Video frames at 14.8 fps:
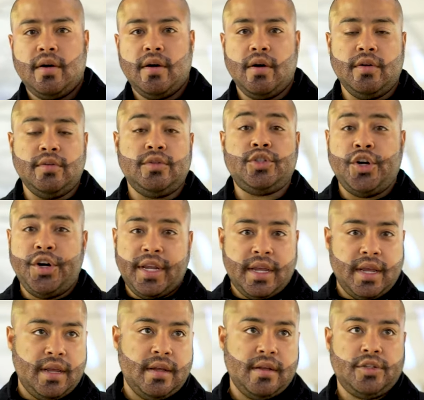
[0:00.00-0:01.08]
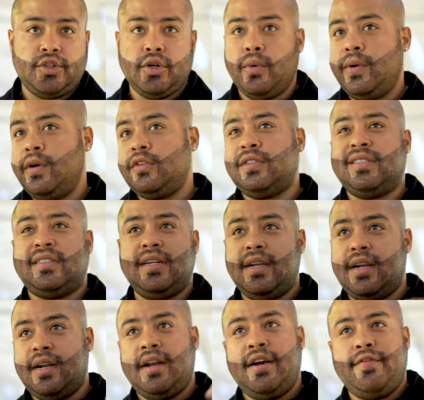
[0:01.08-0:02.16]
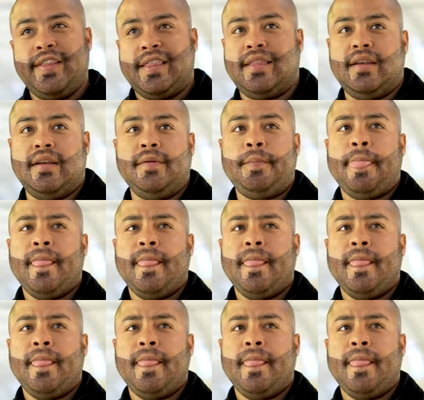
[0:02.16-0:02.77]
on Turkey, showing us the city and everything.